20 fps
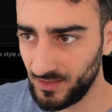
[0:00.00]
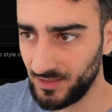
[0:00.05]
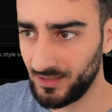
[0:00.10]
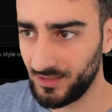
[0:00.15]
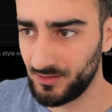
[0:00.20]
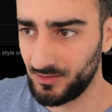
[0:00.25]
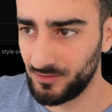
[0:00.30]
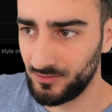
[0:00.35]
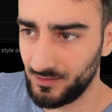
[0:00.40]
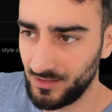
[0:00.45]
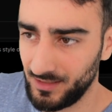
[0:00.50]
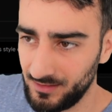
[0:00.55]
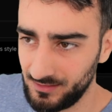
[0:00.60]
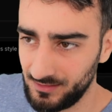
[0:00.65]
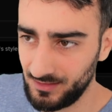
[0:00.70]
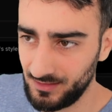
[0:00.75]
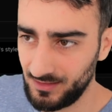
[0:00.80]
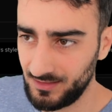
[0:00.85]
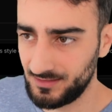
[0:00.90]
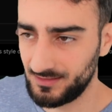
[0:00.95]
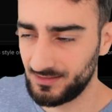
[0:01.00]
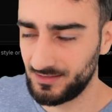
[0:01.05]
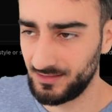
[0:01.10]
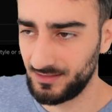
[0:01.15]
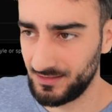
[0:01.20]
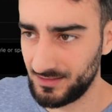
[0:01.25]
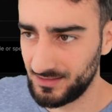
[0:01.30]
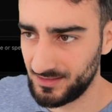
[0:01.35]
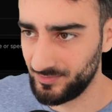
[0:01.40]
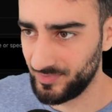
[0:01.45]
Can you analyze the
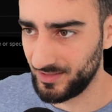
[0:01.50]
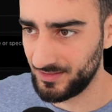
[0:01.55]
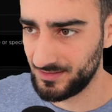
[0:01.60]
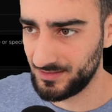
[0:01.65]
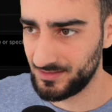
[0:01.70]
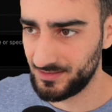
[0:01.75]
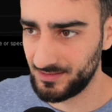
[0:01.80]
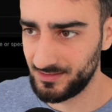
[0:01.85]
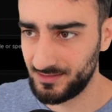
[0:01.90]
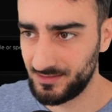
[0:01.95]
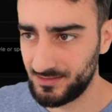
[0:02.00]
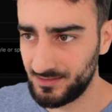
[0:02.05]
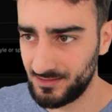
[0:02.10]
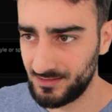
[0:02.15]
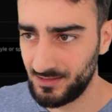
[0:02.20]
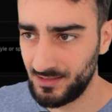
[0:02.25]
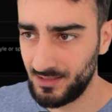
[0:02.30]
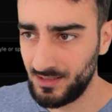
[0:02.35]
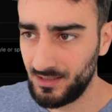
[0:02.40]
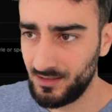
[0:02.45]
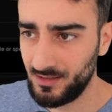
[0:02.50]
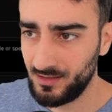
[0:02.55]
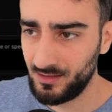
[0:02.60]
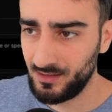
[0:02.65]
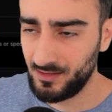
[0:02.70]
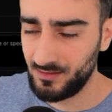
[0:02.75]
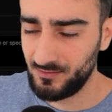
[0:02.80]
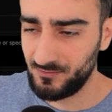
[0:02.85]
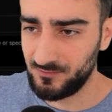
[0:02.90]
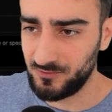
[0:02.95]
expenses
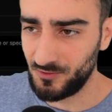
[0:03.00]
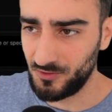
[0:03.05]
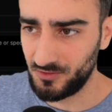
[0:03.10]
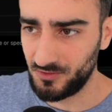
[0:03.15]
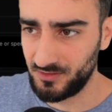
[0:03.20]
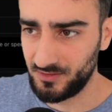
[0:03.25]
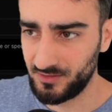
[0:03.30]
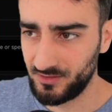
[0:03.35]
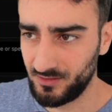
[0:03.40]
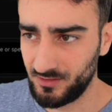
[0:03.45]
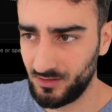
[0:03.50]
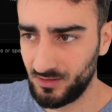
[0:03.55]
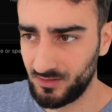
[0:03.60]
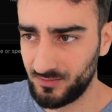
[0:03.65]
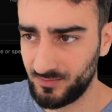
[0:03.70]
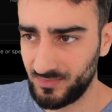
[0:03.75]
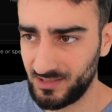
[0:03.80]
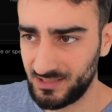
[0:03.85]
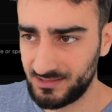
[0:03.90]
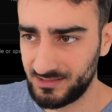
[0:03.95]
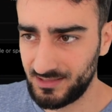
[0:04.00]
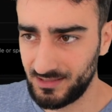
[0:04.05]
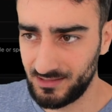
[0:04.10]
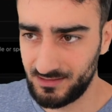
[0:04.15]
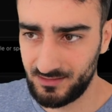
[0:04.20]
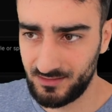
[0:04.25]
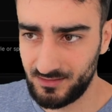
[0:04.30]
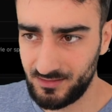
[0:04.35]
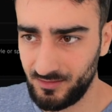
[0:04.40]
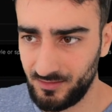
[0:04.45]
folder on my
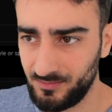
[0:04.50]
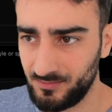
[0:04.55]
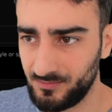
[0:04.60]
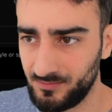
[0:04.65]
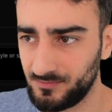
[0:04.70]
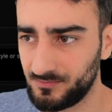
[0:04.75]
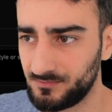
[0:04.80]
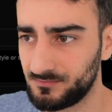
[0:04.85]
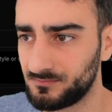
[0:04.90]
desktop?